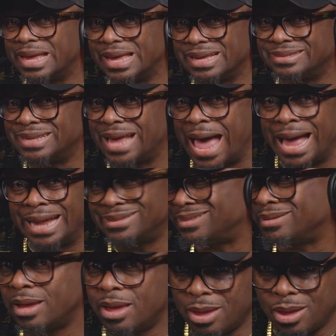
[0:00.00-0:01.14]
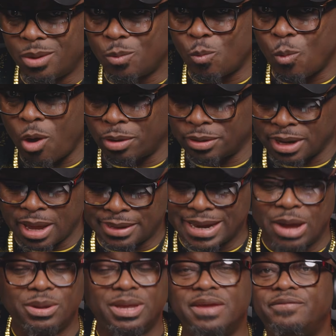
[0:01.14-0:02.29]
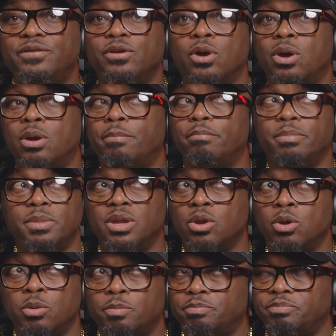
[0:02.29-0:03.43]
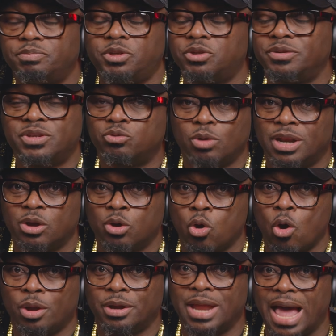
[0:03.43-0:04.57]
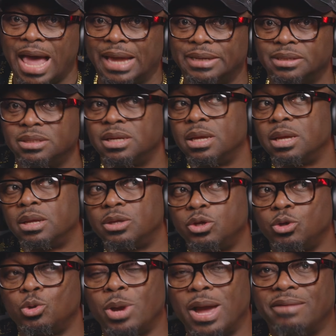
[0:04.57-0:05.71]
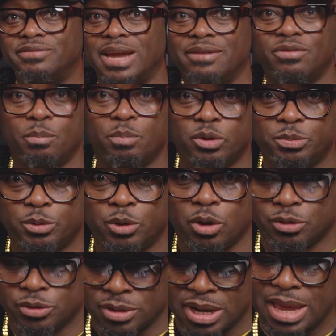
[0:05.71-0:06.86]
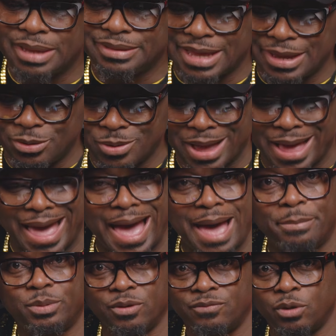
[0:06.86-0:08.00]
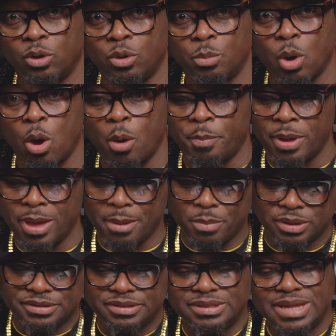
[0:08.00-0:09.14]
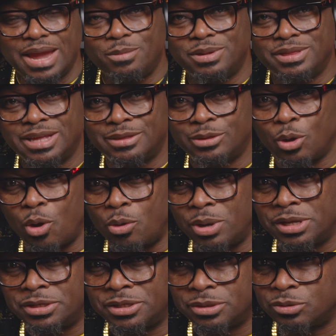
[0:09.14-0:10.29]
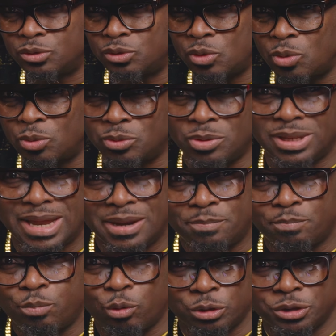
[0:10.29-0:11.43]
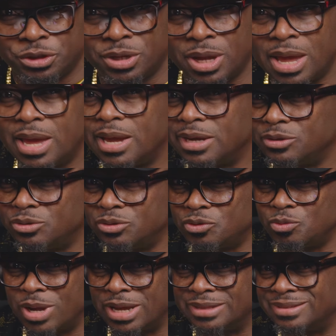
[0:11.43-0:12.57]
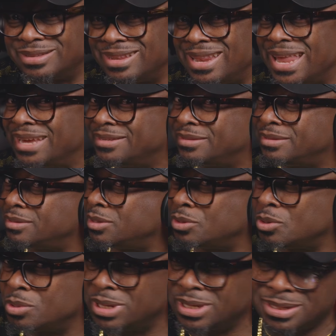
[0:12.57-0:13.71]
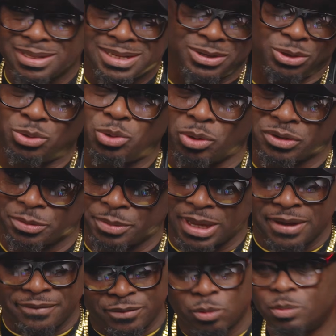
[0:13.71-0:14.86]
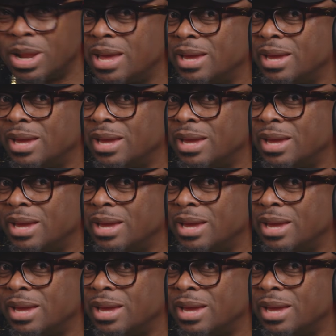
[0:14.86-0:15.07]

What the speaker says: is at 1. Now, if you're, shooting run and gun and you don't have time for post-production, then you can amp your volume up, but stay within the orange zone. Don't let it push into the reds, lest, it distorts. If you